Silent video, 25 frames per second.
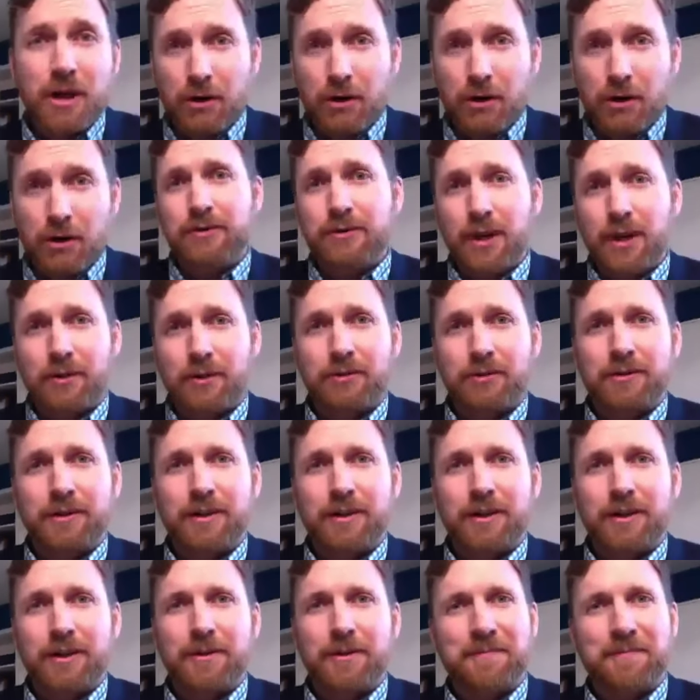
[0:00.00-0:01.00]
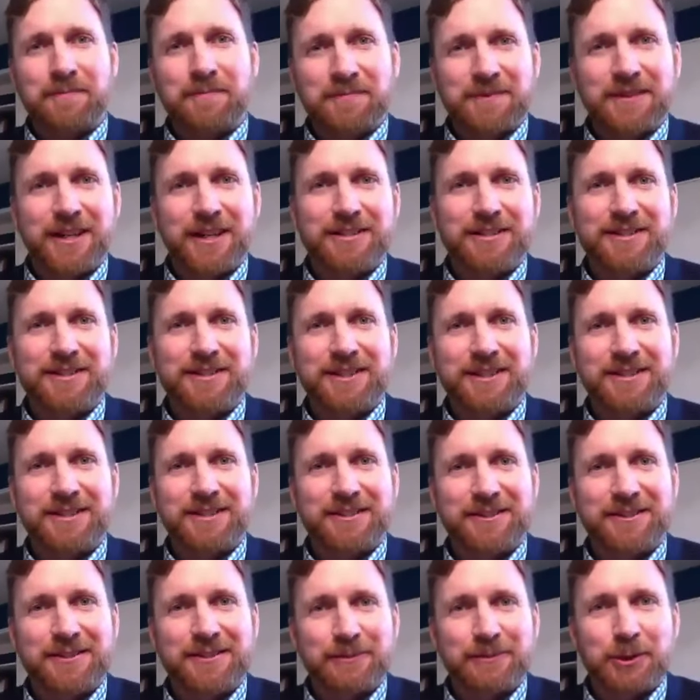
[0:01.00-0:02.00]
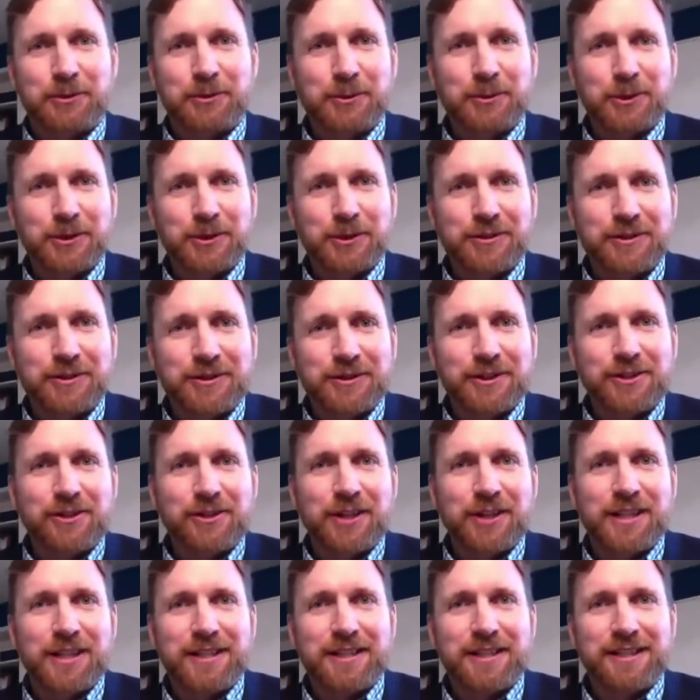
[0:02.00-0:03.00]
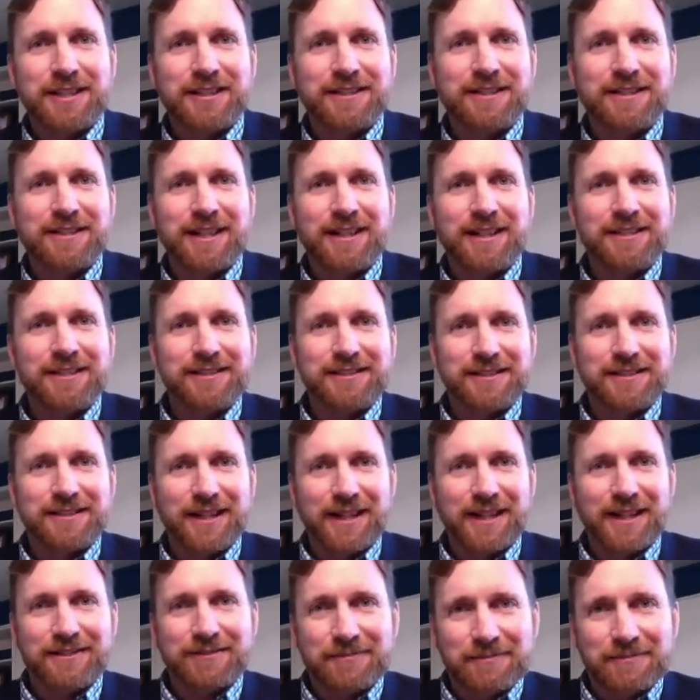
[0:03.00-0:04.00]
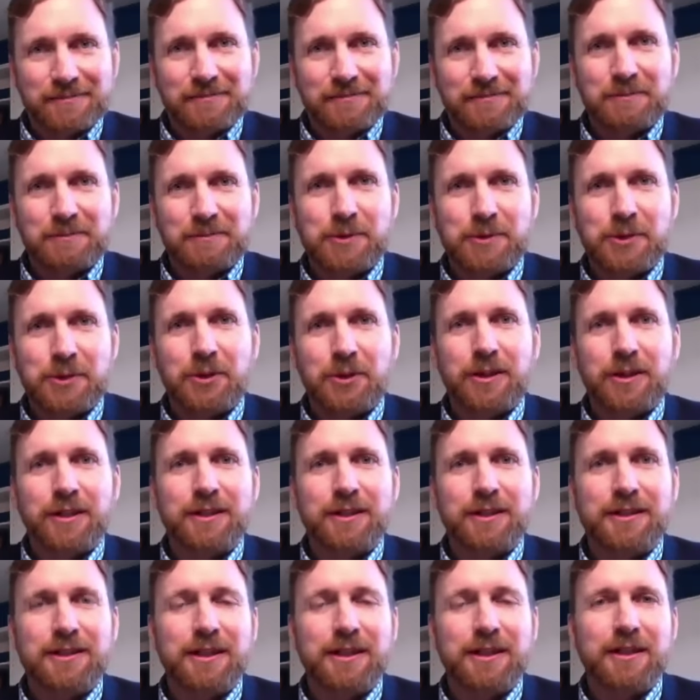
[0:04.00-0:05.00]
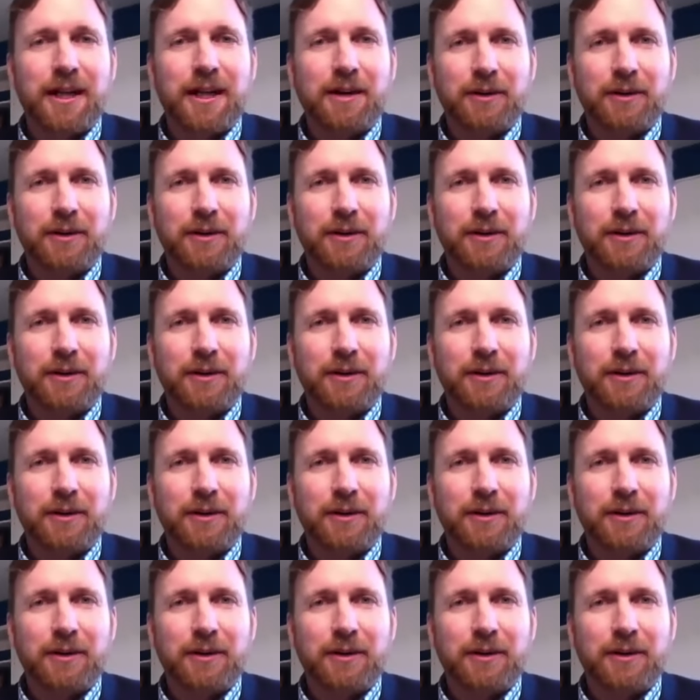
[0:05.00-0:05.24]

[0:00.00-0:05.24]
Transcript: you don't. We'll do the training that you're going to need.